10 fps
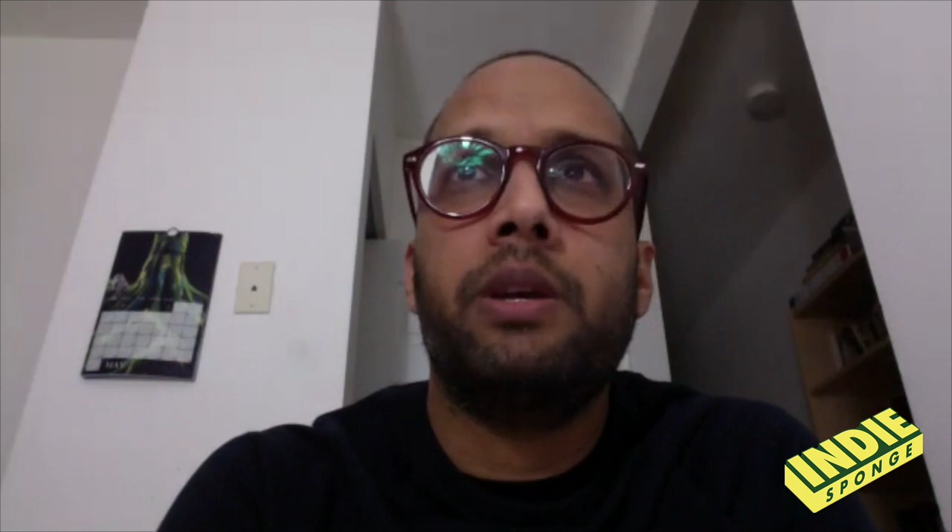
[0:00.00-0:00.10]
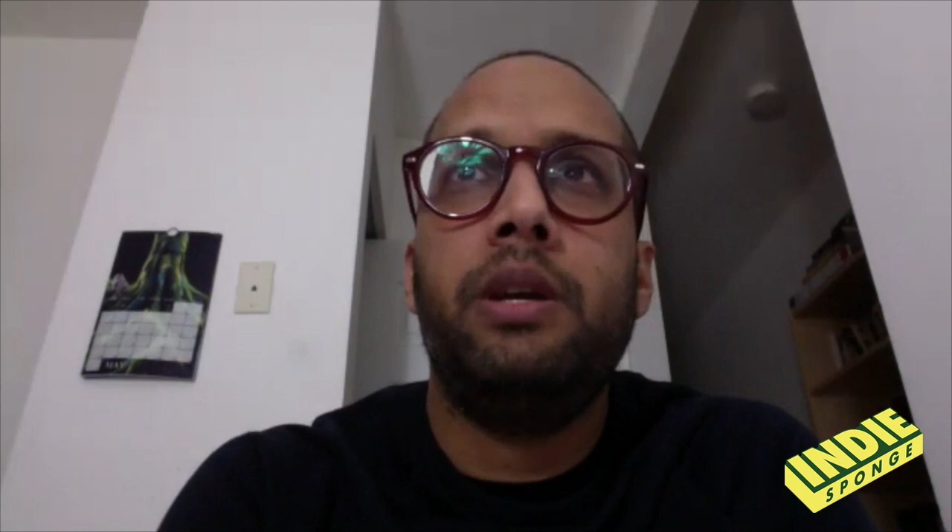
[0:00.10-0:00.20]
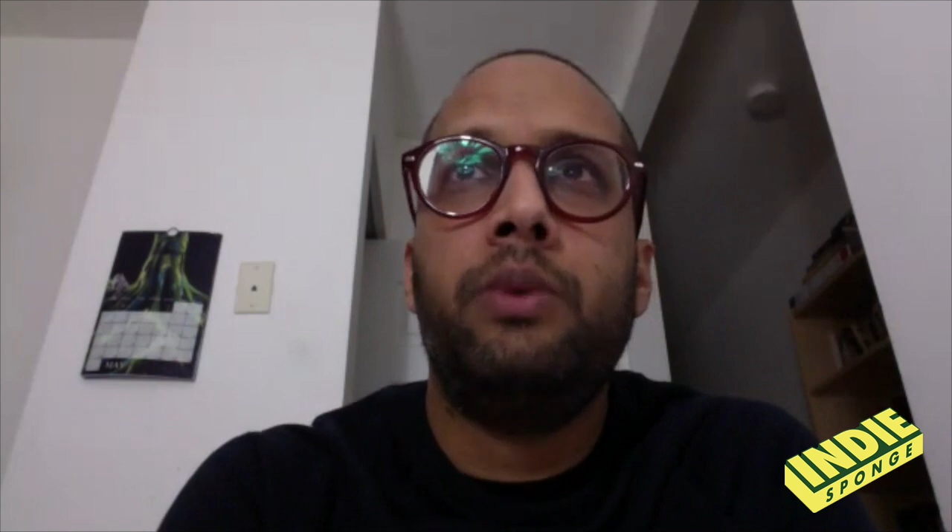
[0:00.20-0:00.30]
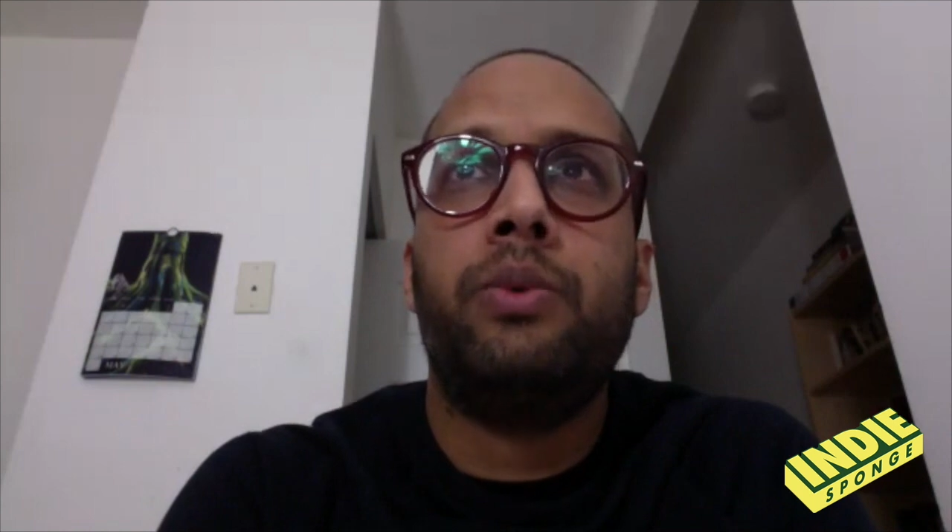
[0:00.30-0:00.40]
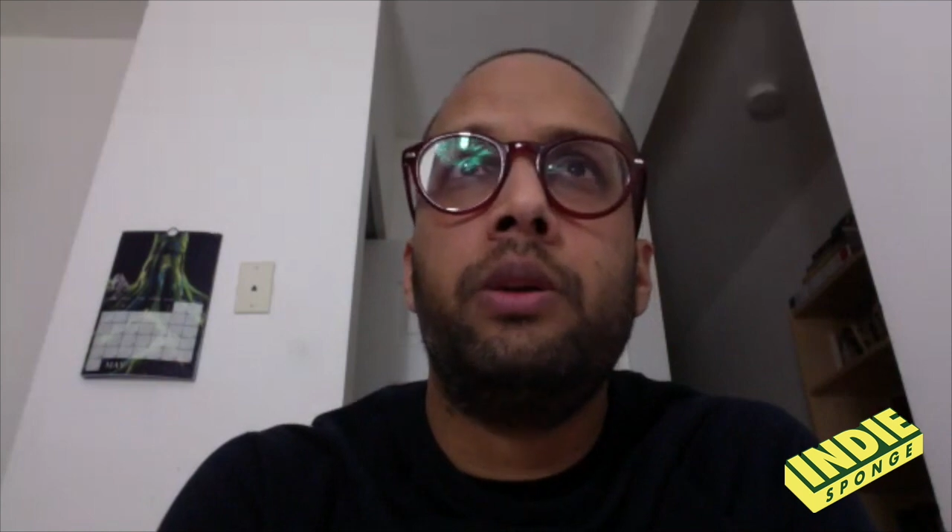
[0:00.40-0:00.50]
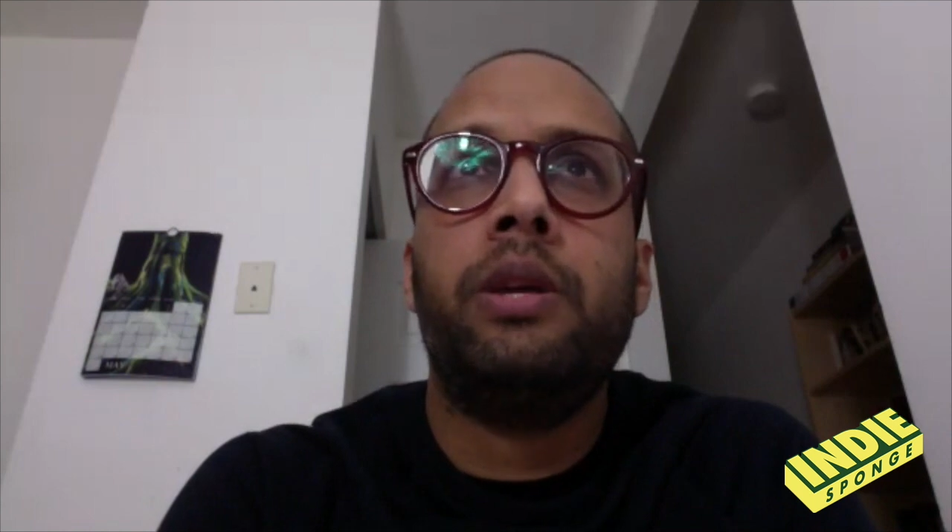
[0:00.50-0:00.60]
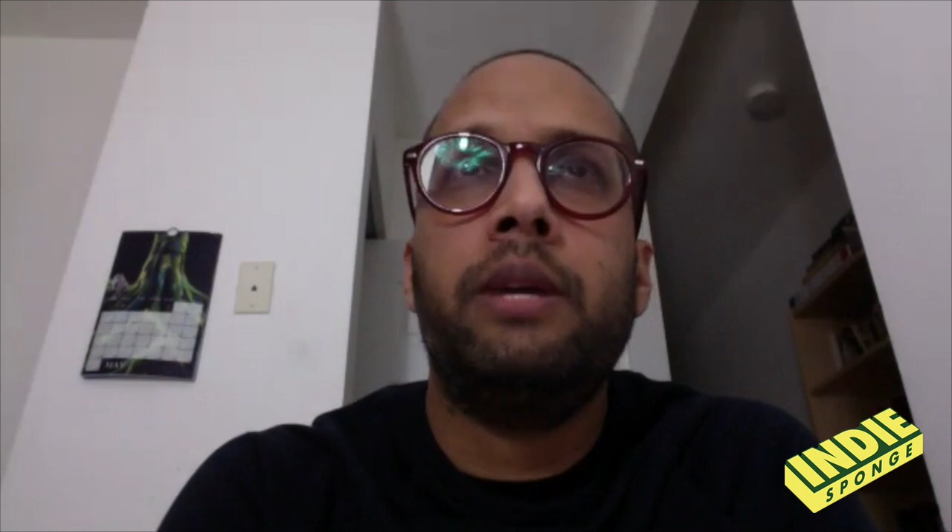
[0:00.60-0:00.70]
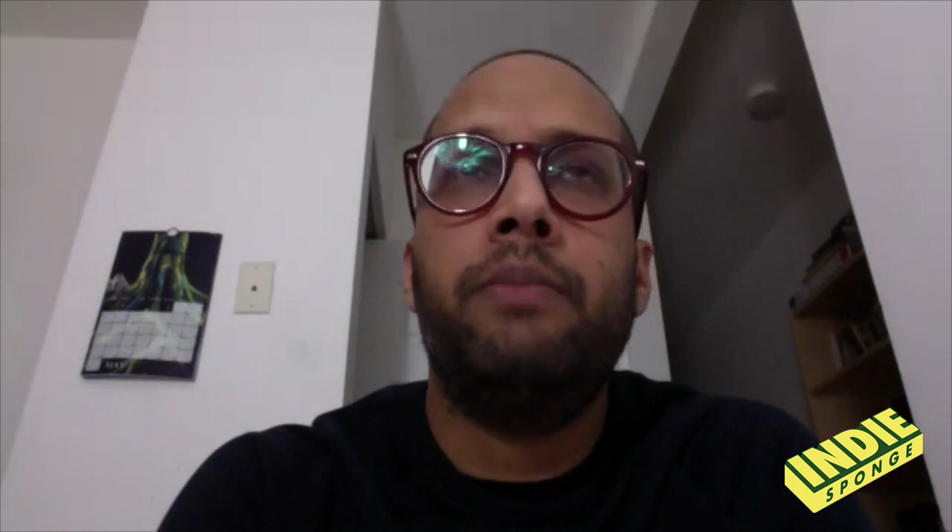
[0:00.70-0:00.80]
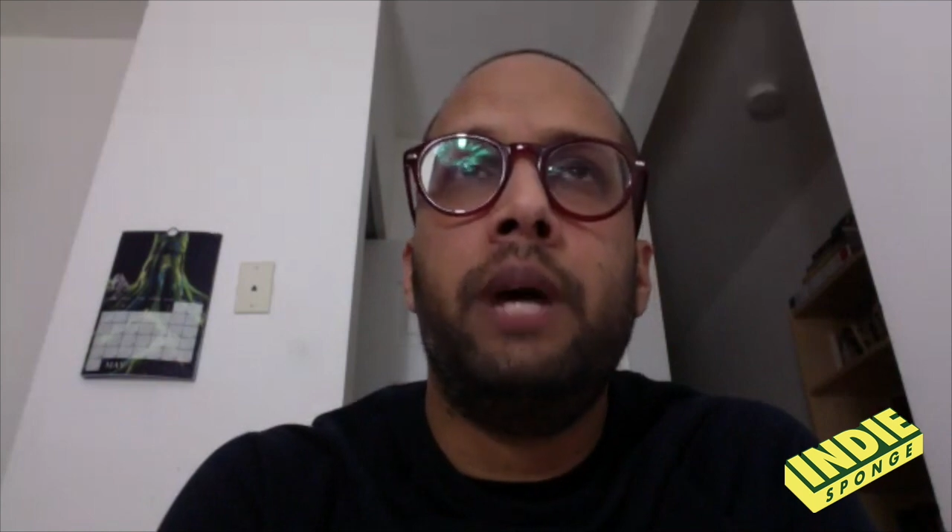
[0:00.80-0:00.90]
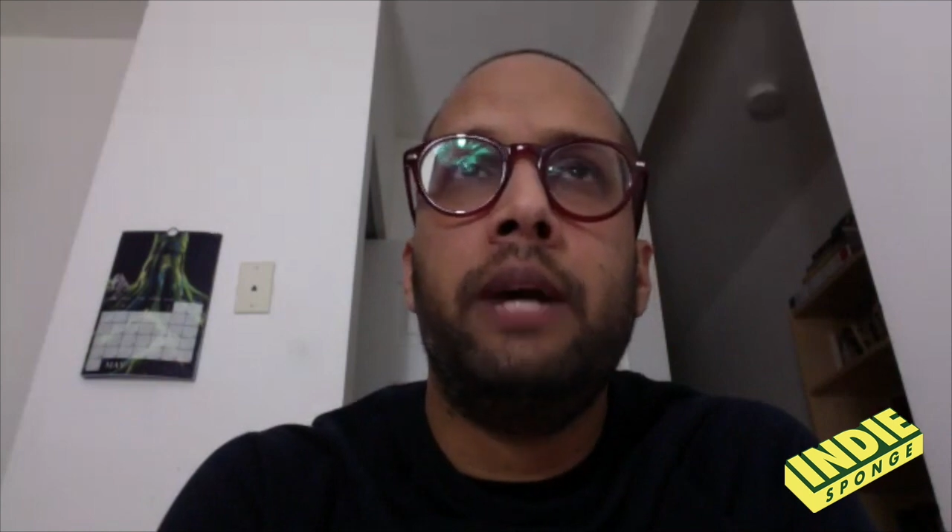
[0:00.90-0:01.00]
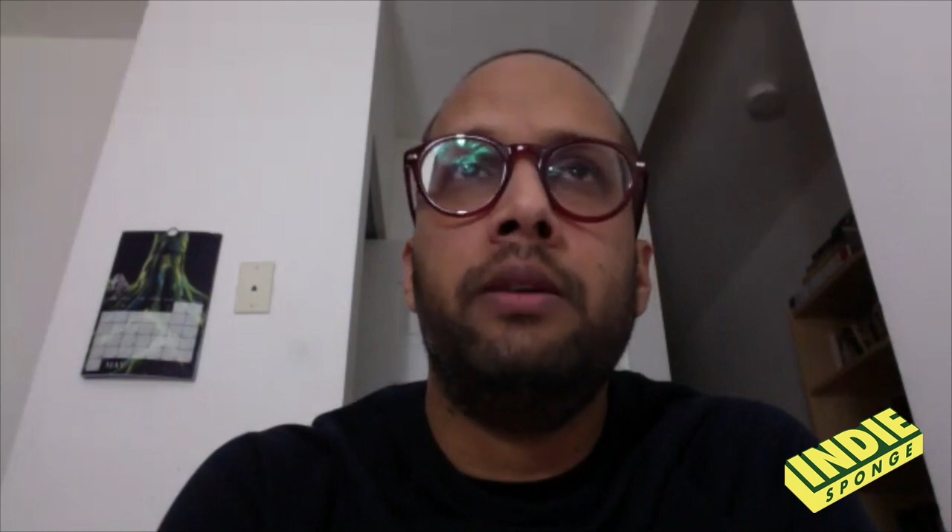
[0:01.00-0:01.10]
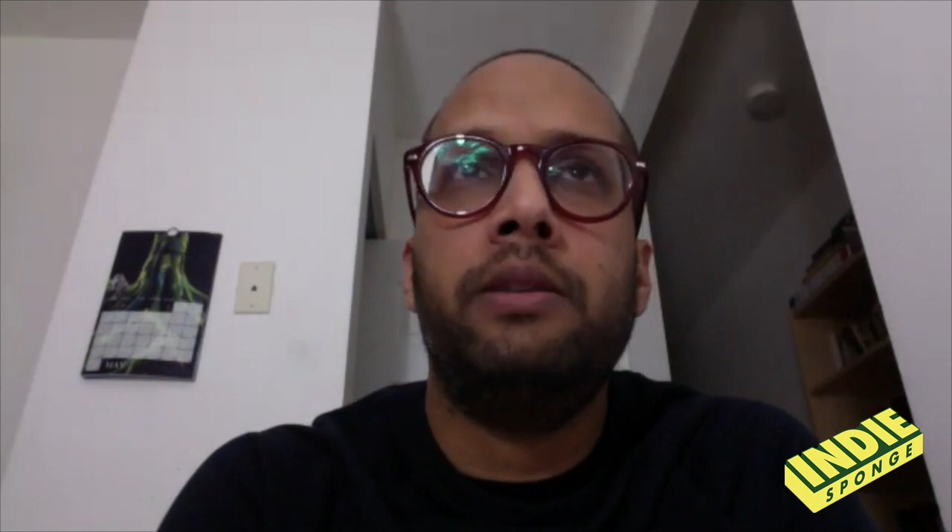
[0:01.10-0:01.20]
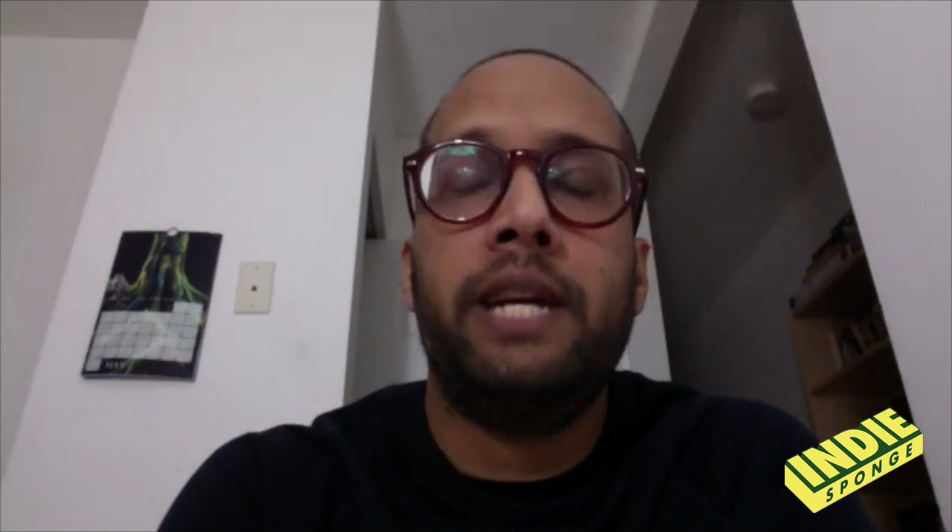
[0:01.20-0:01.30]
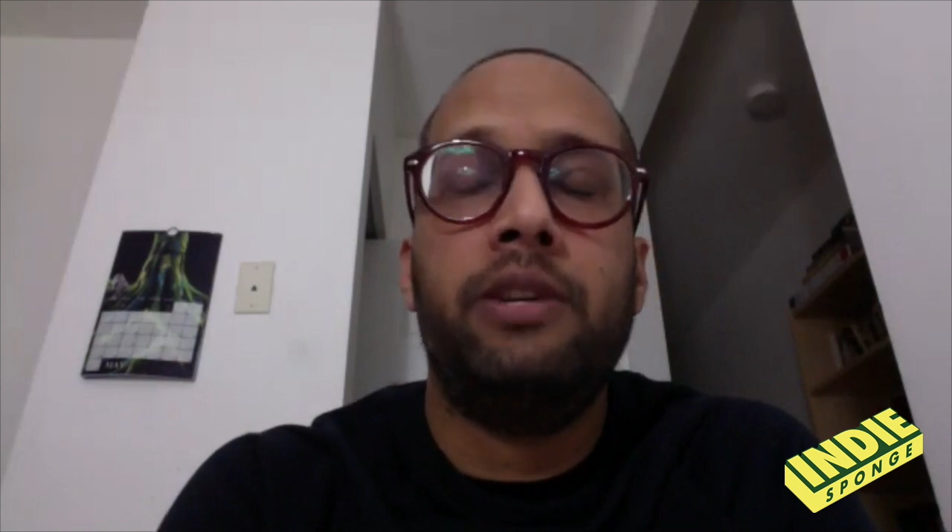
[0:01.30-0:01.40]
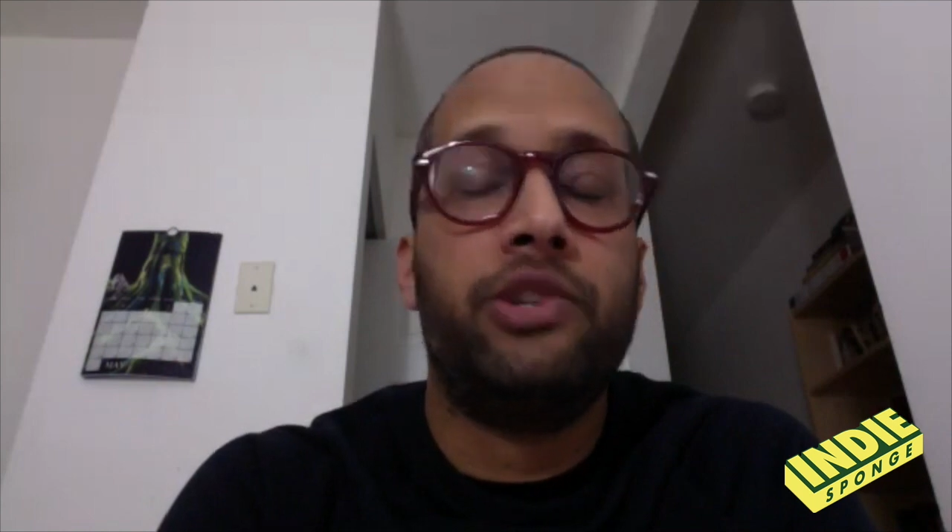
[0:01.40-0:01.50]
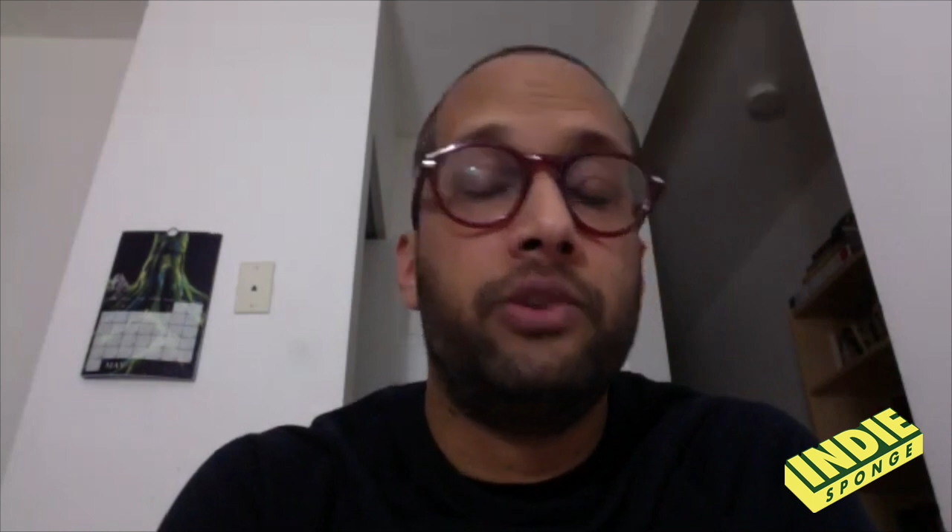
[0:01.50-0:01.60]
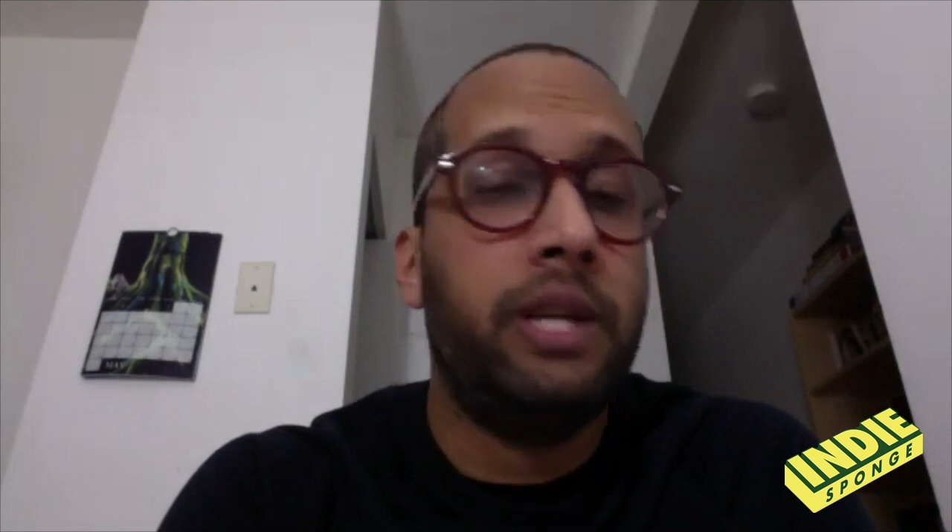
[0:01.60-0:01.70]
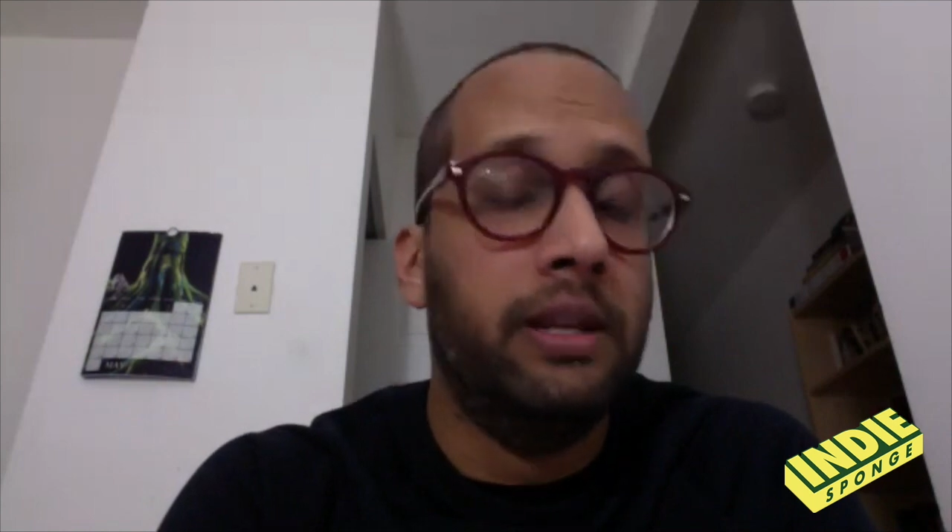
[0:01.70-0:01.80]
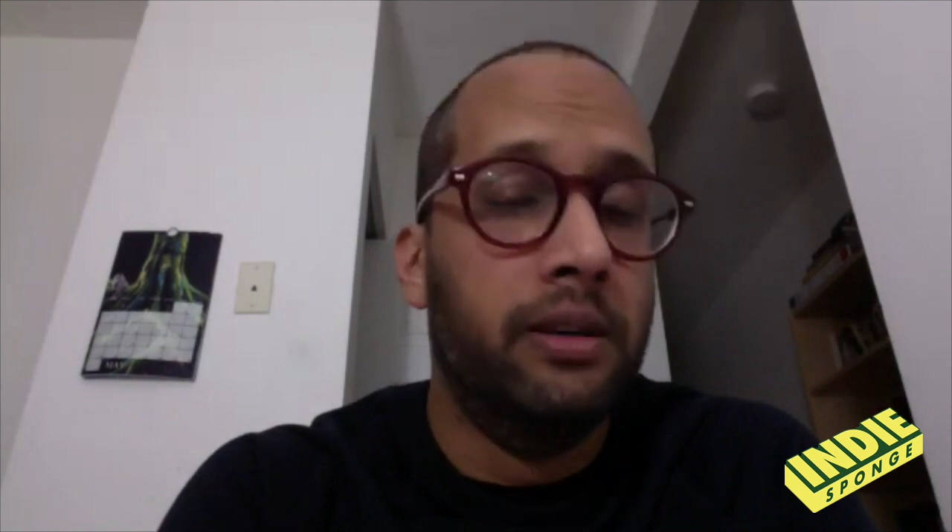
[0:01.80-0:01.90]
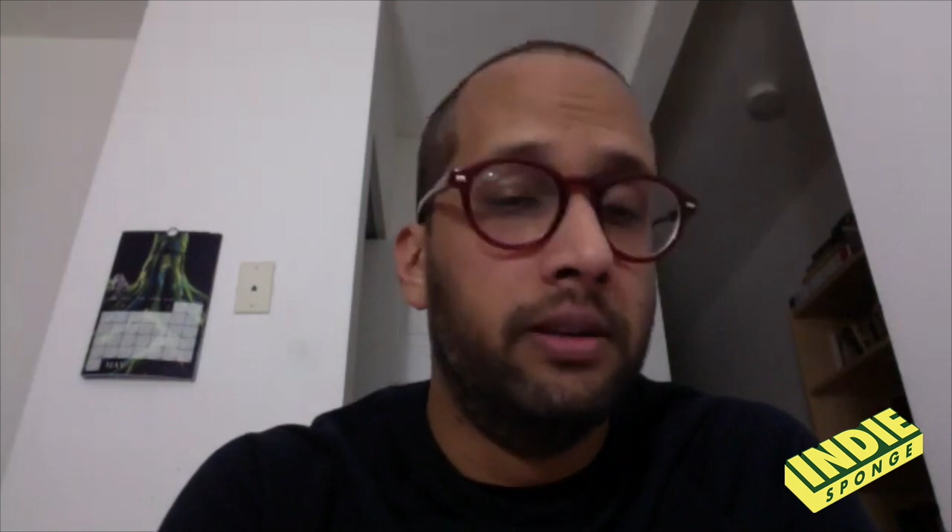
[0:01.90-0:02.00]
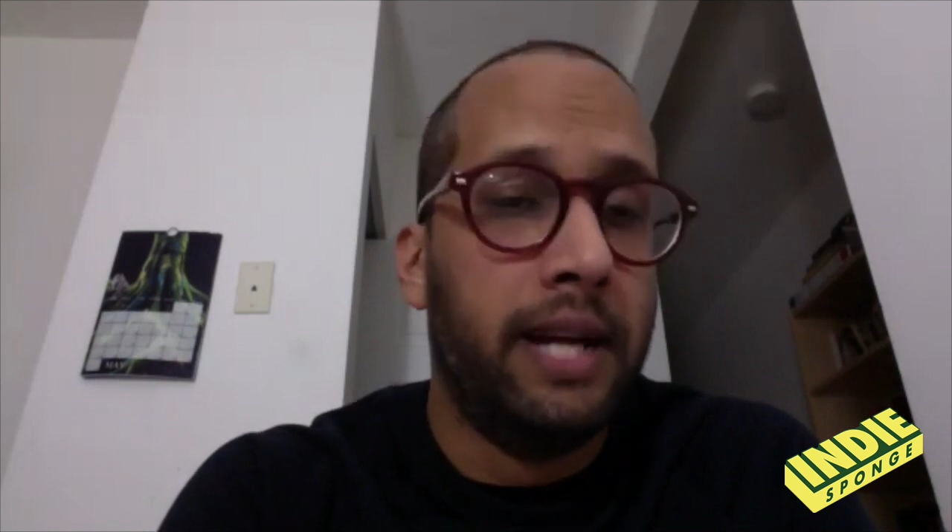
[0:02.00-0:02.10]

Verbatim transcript: he really admired Tangerine,